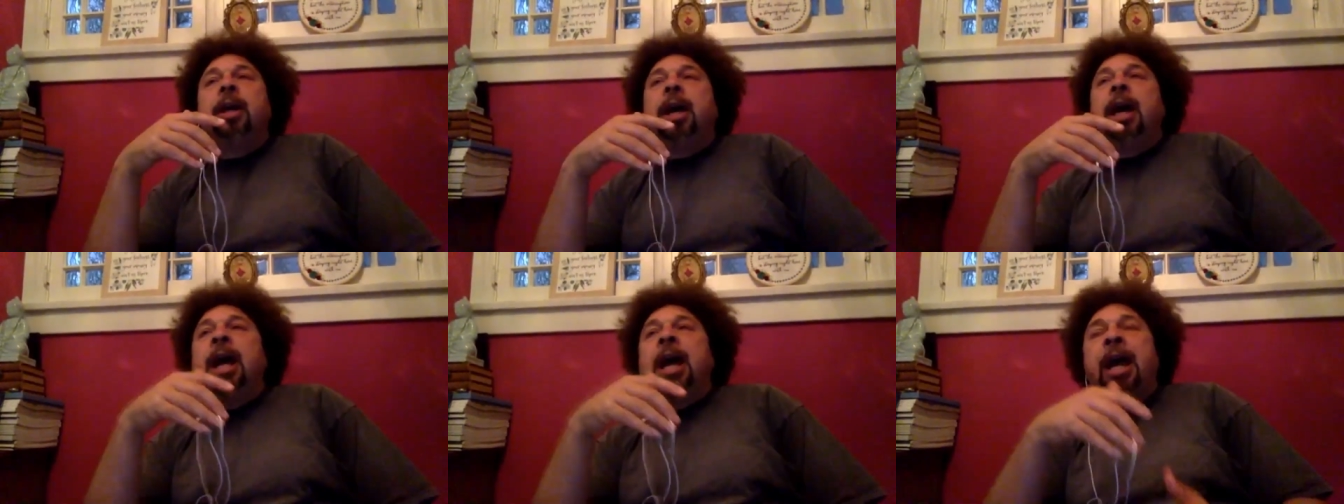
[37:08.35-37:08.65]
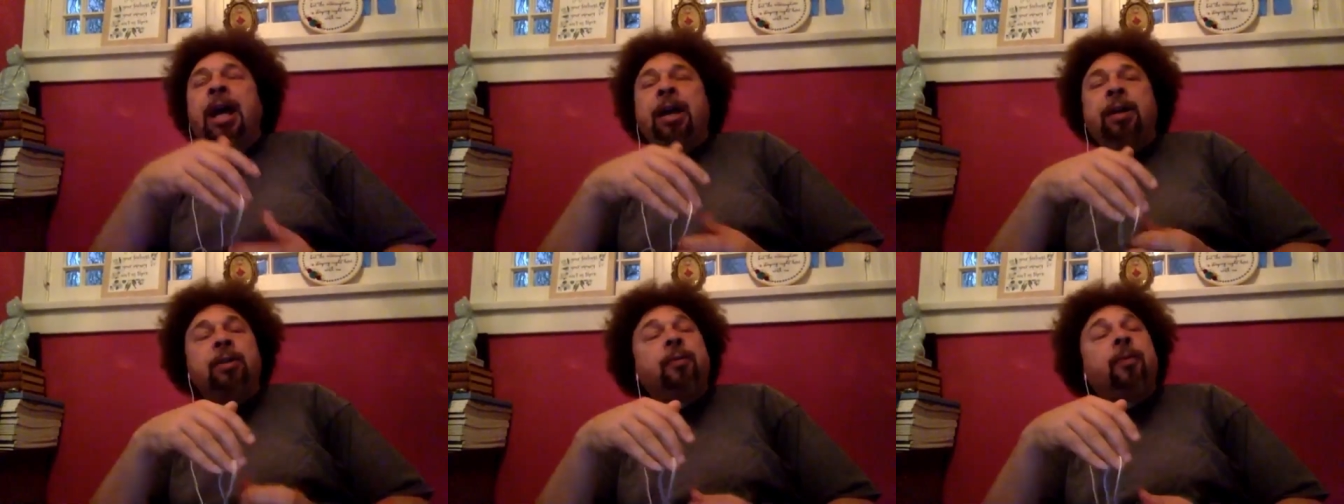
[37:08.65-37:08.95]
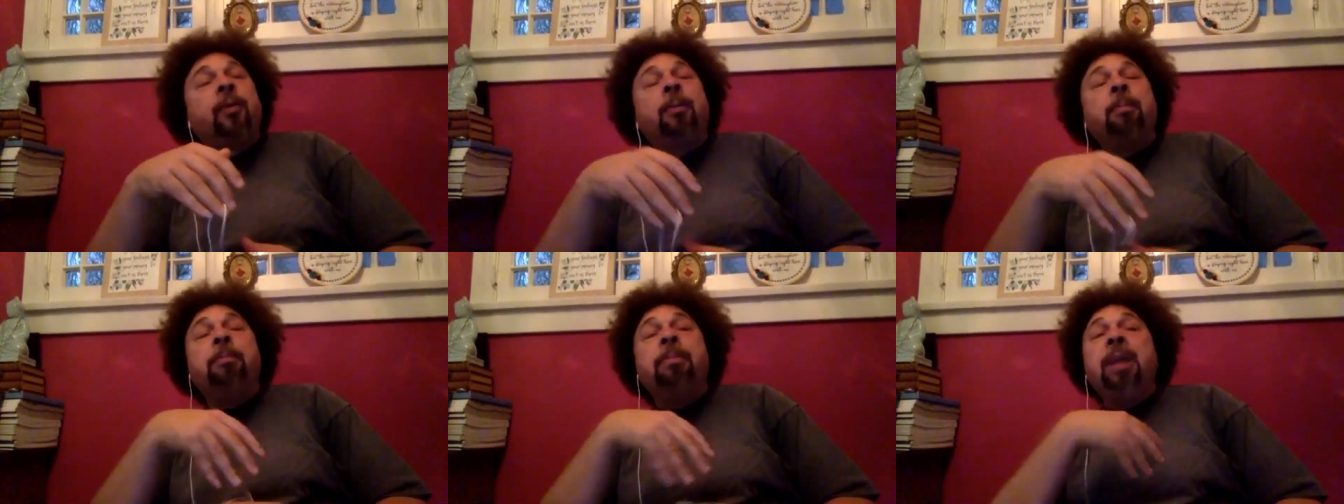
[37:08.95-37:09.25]
And
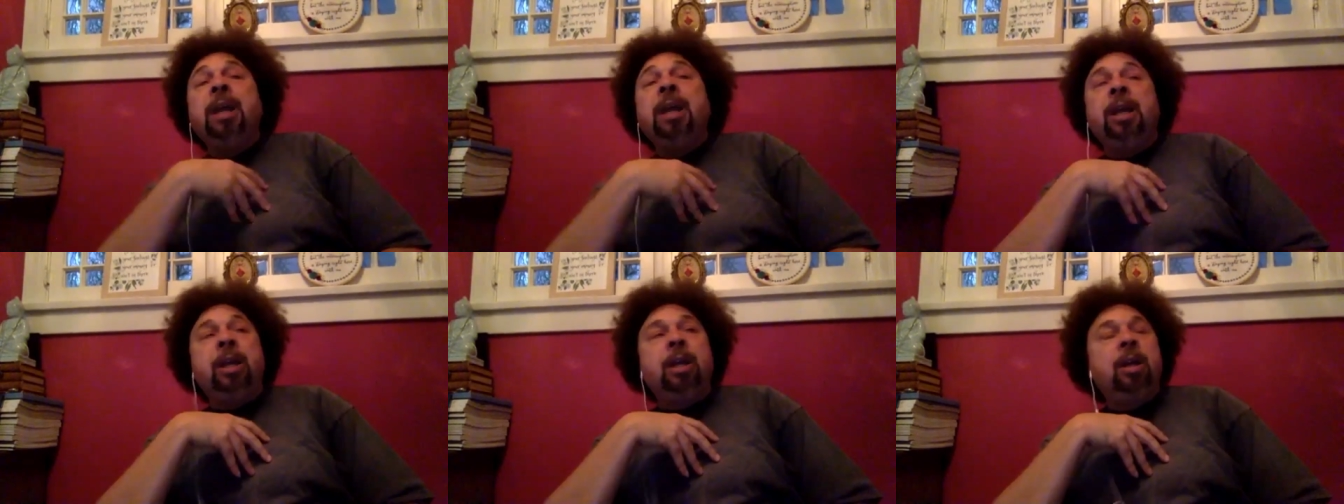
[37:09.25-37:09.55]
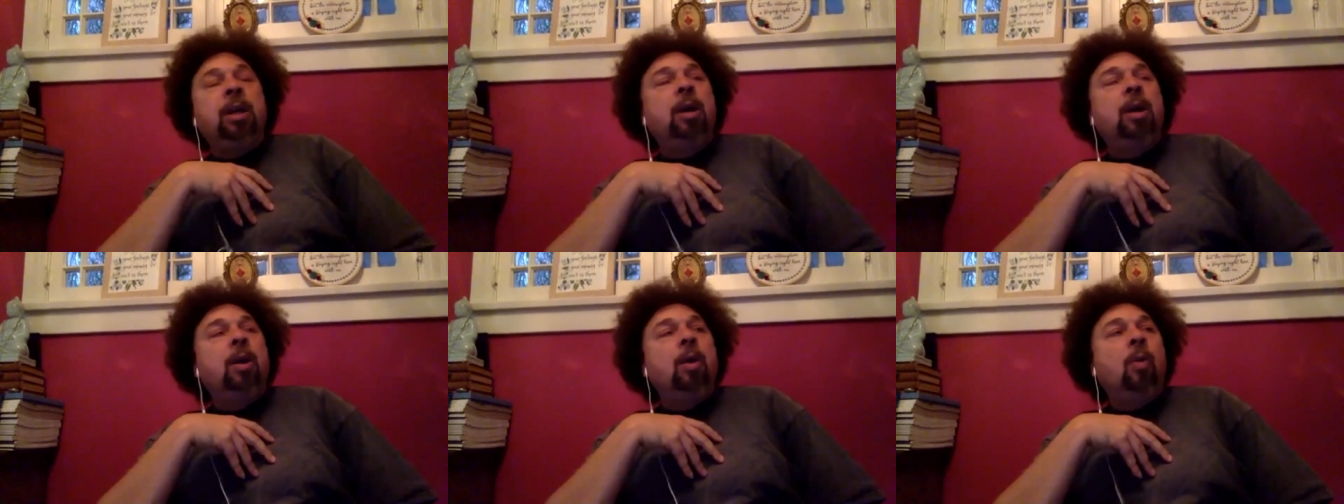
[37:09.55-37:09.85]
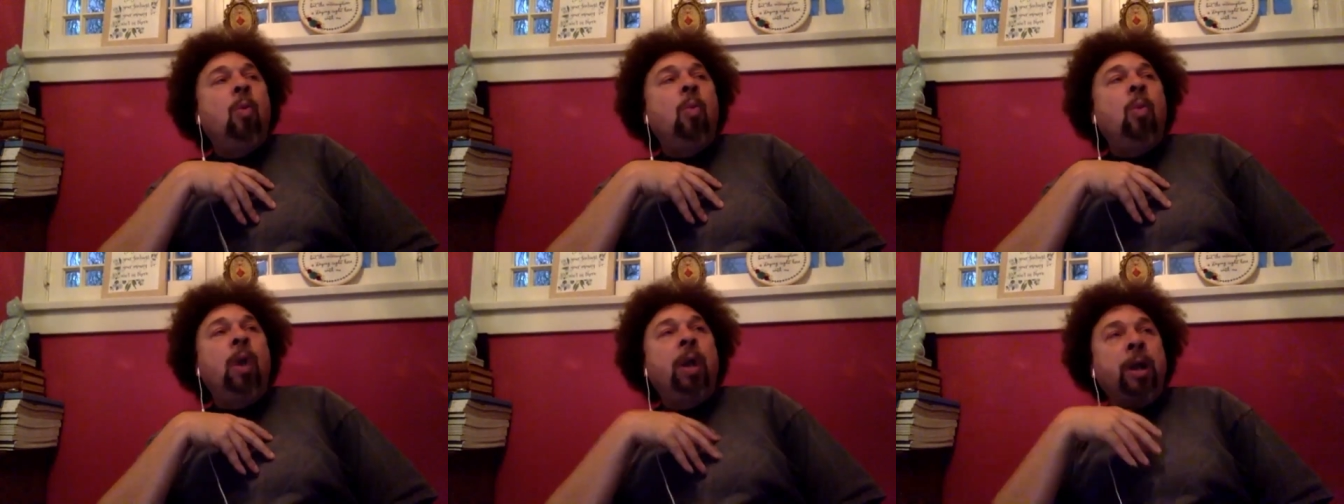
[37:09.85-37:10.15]
for me,
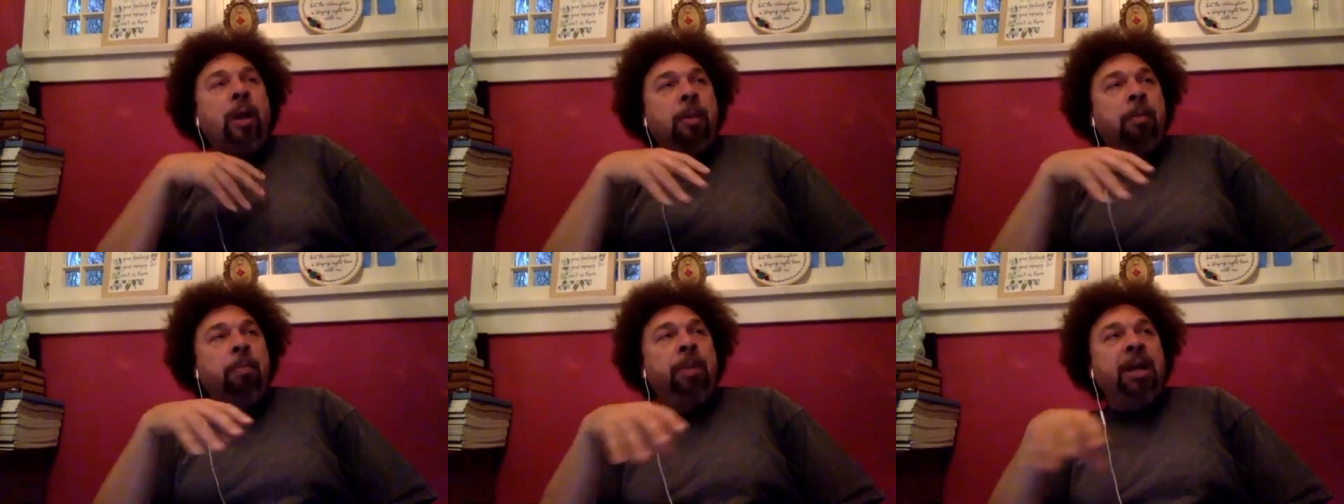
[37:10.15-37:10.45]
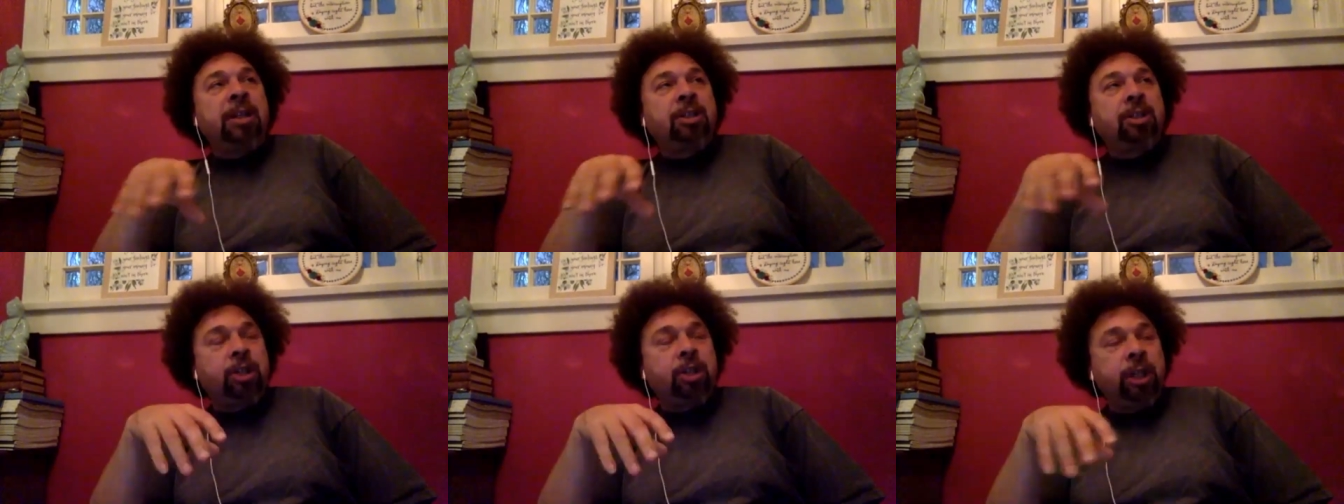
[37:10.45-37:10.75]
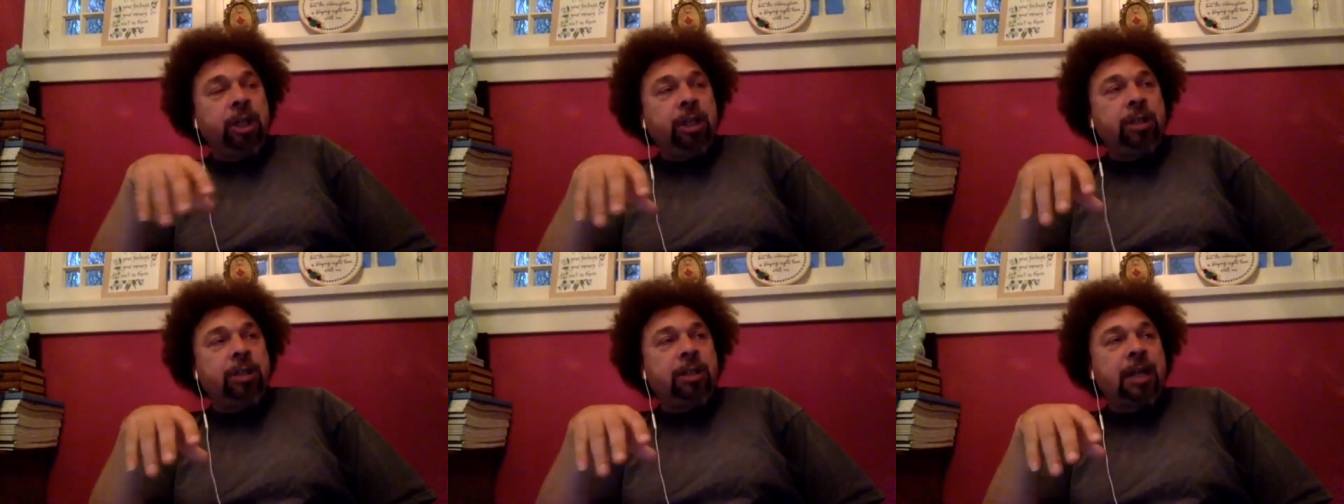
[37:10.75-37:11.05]
one of the best
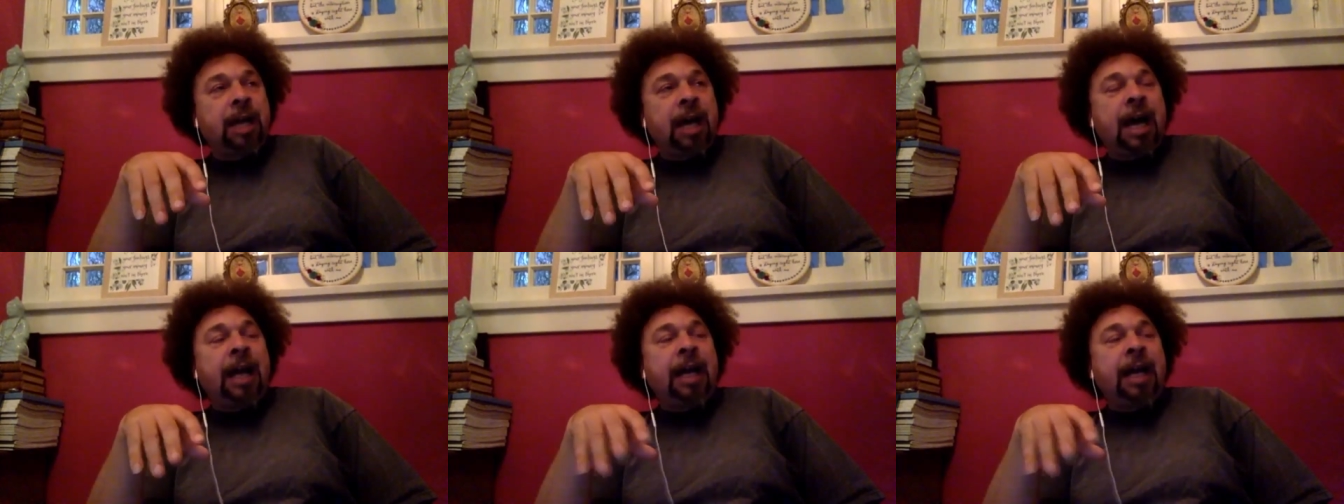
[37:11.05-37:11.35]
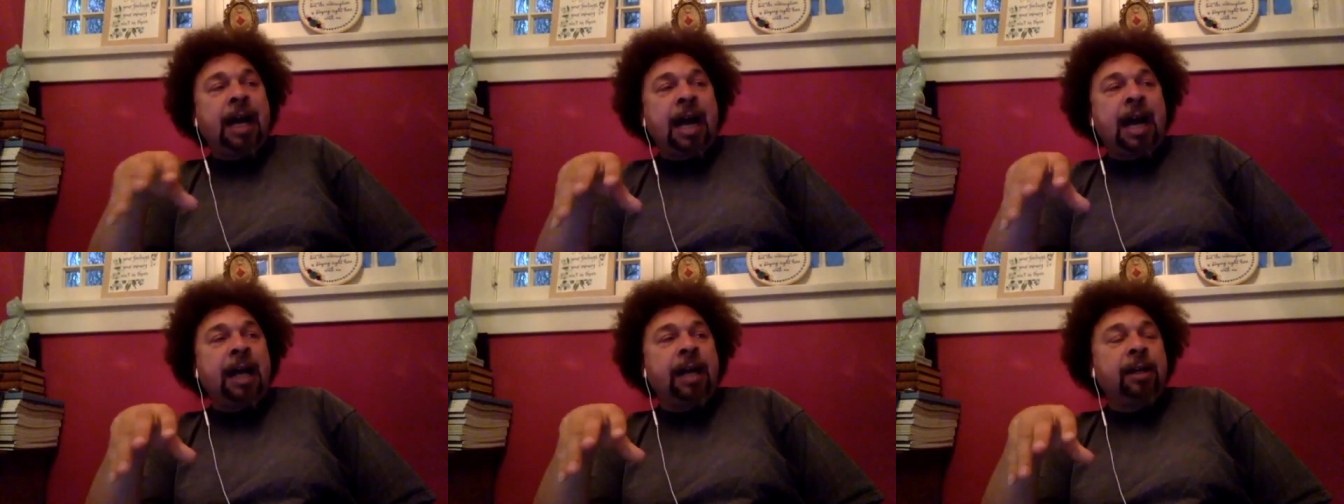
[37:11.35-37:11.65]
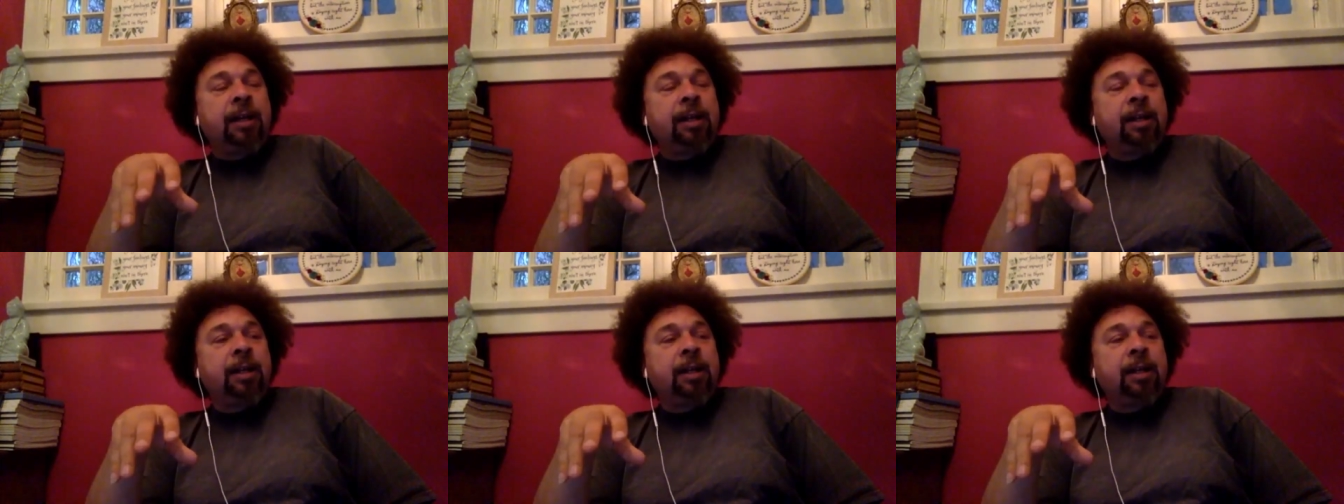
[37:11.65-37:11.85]
cheats I got